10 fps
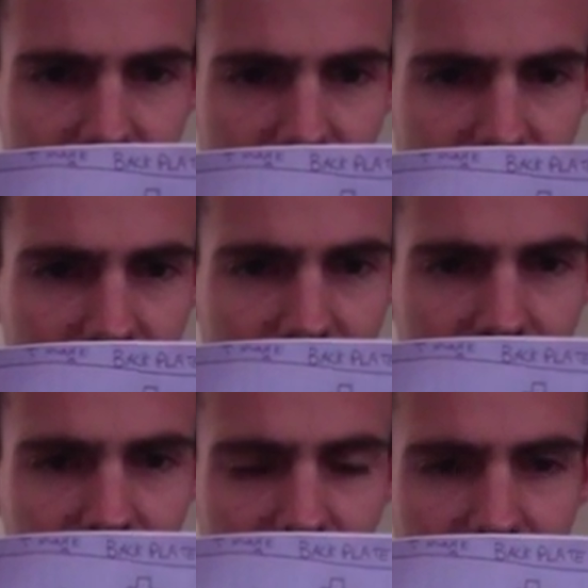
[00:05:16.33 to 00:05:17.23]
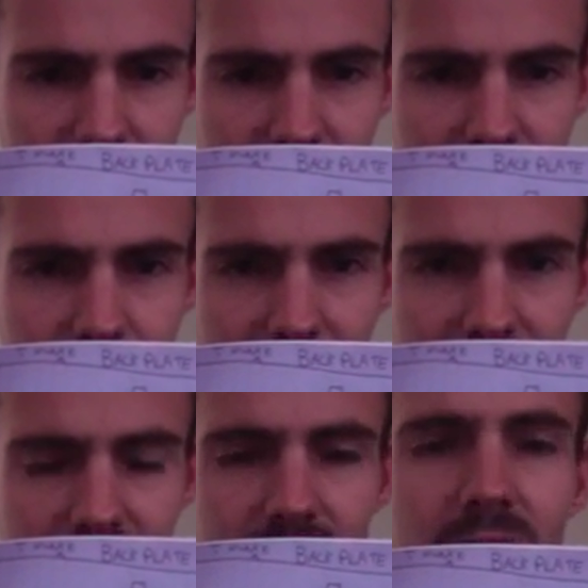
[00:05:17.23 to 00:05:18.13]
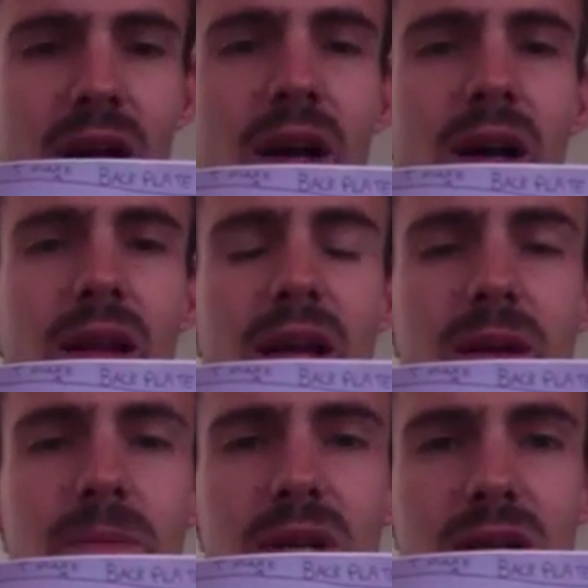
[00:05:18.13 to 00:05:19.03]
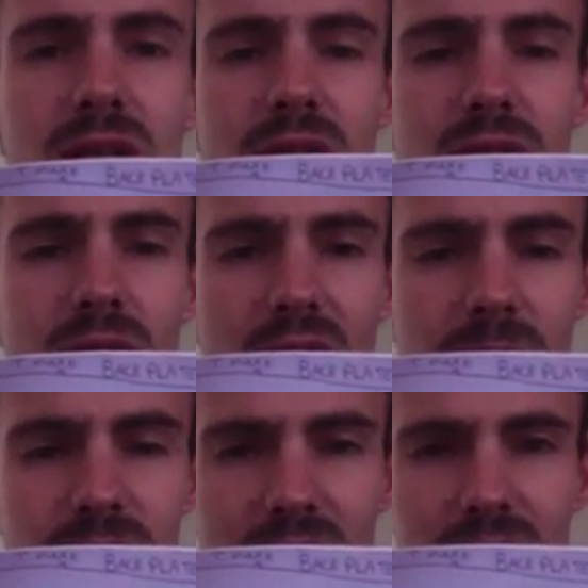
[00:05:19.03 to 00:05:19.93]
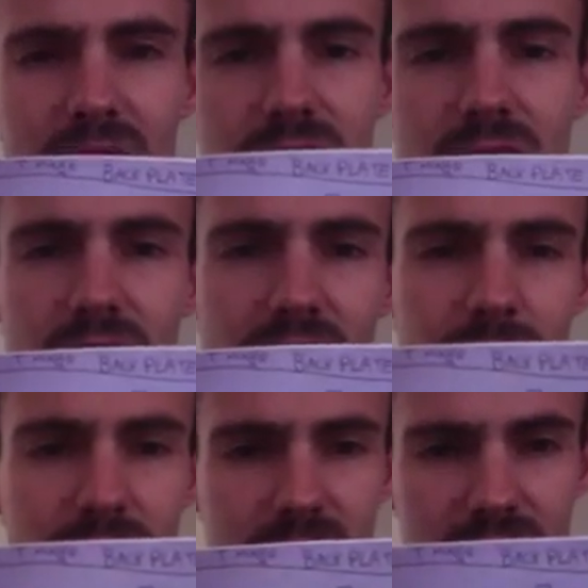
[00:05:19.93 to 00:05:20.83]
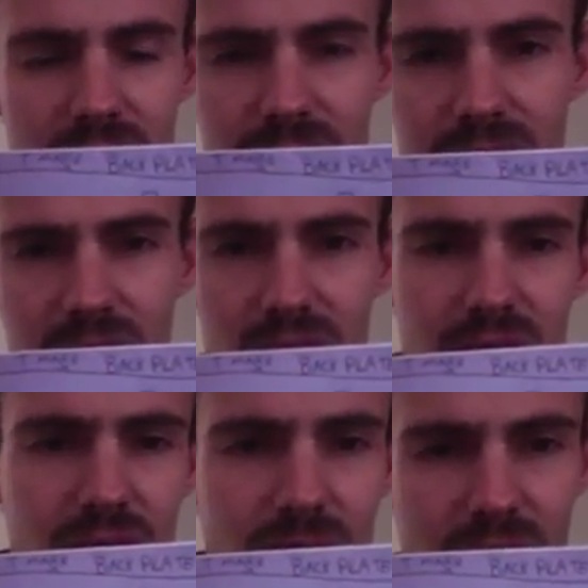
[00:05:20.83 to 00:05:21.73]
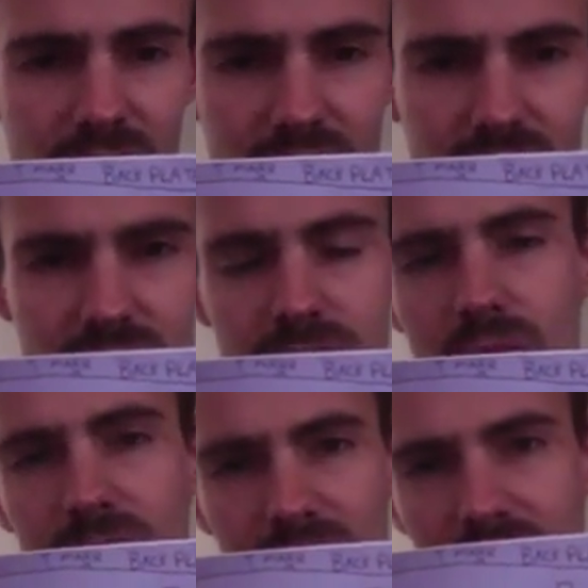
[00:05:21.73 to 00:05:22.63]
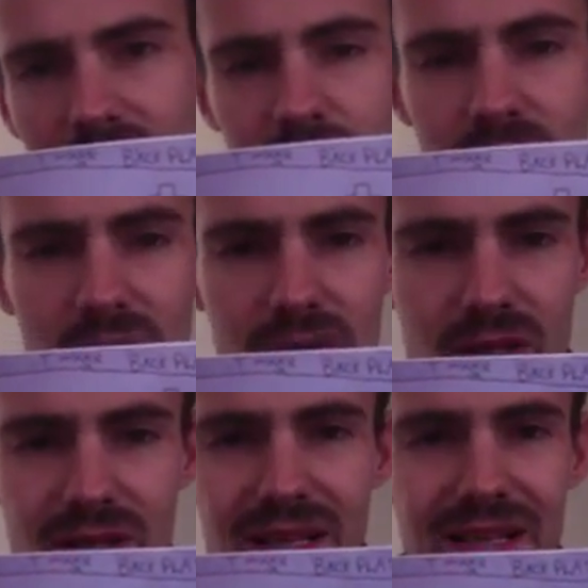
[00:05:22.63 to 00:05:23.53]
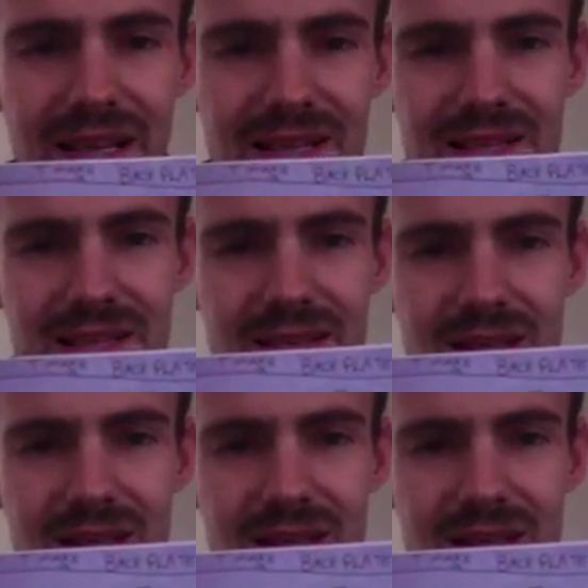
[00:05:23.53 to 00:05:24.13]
and going 30 back, that means that your camshaft is in the right position. If it isn't doing that, just move the camshaft until it does